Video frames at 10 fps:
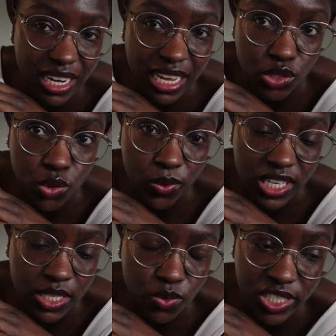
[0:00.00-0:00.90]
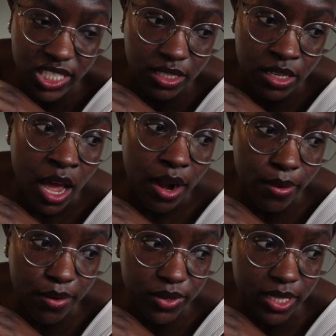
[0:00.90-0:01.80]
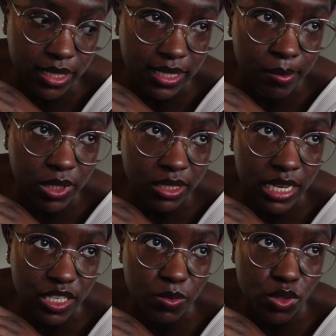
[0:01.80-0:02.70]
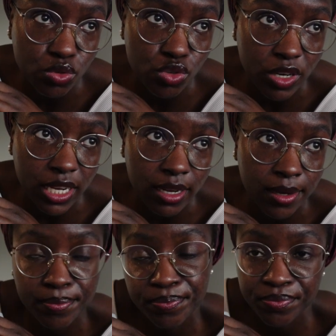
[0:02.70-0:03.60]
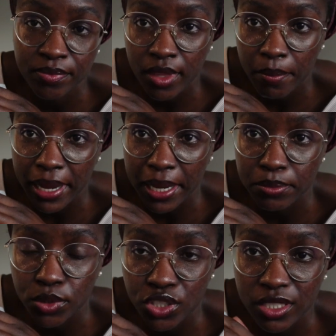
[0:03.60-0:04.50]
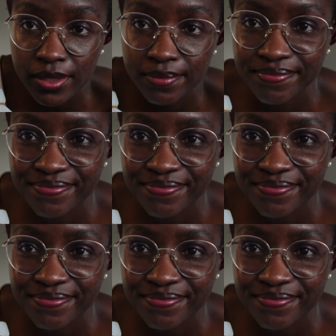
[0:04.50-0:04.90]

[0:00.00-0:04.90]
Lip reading: next 2 weeks, which is roughly the time that takes me to drink my kombuchas.